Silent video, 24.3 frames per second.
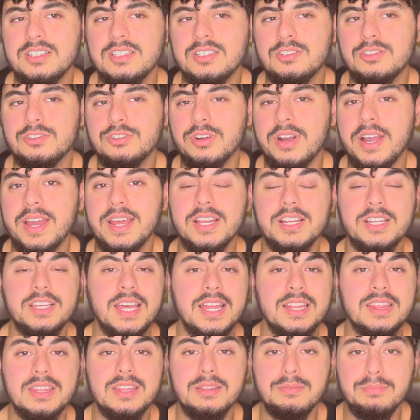trying to
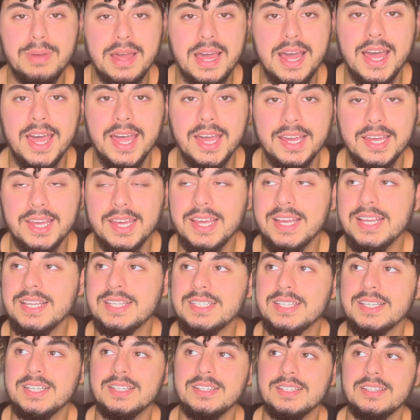get the bag,
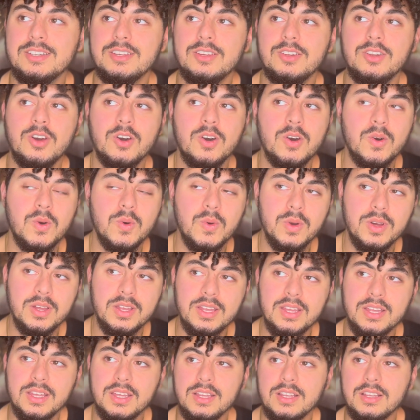isn't,
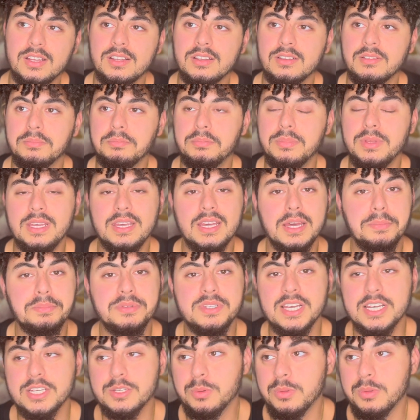being obsessed